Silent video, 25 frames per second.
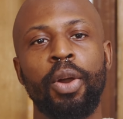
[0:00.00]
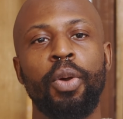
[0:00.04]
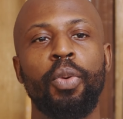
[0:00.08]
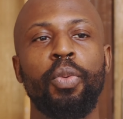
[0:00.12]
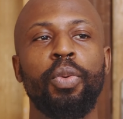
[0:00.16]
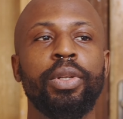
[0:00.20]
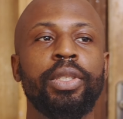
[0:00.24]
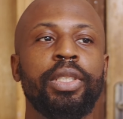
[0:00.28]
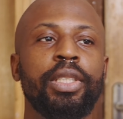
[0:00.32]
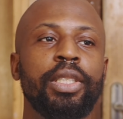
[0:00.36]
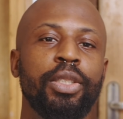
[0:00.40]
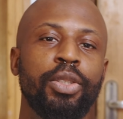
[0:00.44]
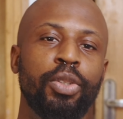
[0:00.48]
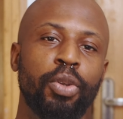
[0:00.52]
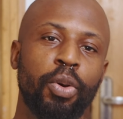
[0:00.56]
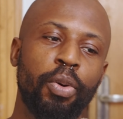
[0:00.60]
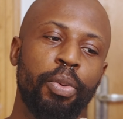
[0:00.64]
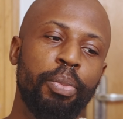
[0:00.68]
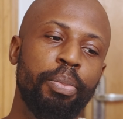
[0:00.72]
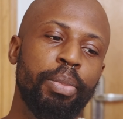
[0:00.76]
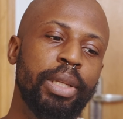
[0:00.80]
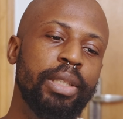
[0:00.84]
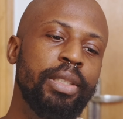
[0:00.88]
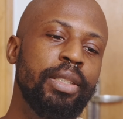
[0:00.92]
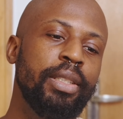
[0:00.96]
which in
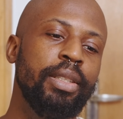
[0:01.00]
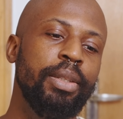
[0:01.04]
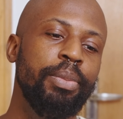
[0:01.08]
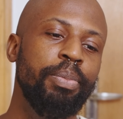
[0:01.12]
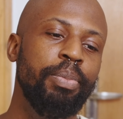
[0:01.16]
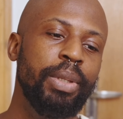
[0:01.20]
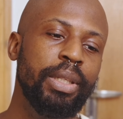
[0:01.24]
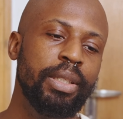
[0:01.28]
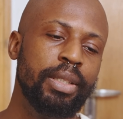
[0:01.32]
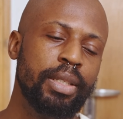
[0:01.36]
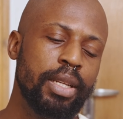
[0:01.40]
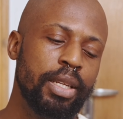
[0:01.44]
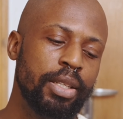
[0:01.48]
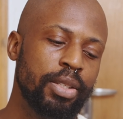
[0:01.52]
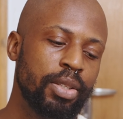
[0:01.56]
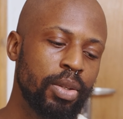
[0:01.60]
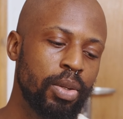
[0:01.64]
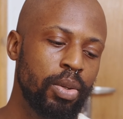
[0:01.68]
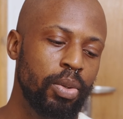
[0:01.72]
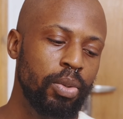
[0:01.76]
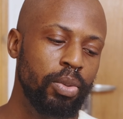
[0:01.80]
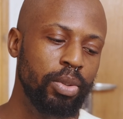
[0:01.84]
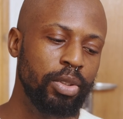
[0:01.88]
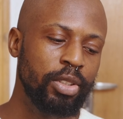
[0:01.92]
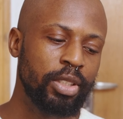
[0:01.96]
turn makes the business
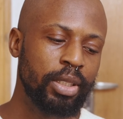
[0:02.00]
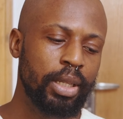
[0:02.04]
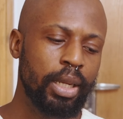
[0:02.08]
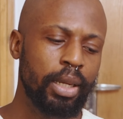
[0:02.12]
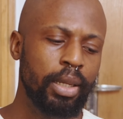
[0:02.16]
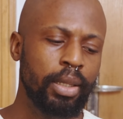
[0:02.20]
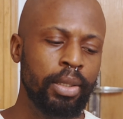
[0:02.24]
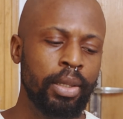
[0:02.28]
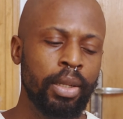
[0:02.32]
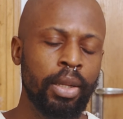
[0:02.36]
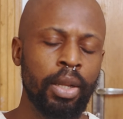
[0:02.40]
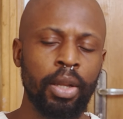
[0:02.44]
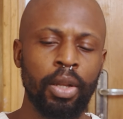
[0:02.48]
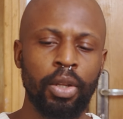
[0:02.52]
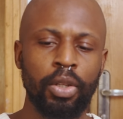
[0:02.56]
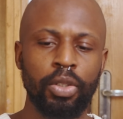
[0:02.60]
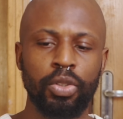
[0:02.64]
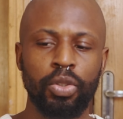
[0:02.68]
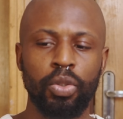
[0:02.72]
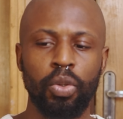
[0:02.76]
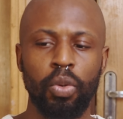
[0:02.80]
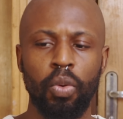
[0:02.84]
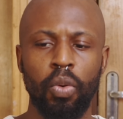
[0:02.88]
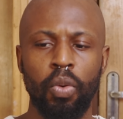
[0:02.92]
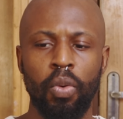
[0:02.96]
close down.
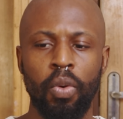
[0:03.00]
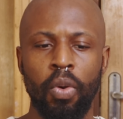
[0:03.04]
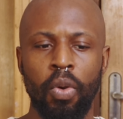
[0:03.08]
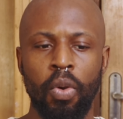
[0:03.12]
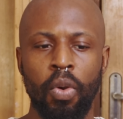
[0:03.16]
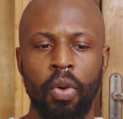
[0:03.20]
So